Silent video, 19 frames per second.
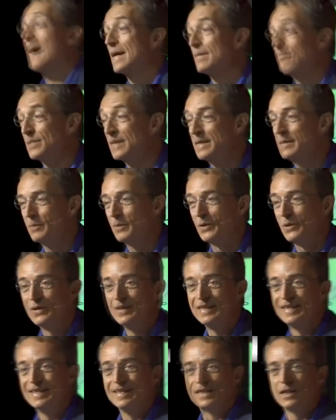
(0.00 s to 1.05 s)
In order to do
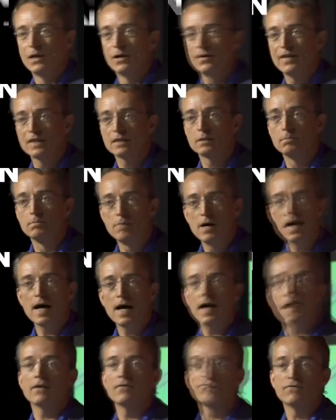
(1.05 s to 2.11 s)
so, it hopes to
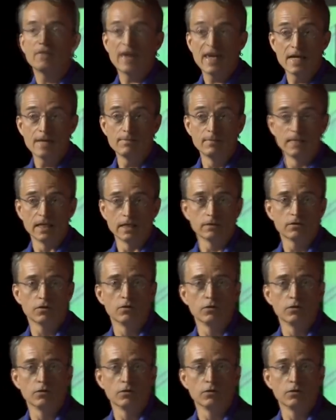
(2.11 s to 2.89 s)
raise $15 million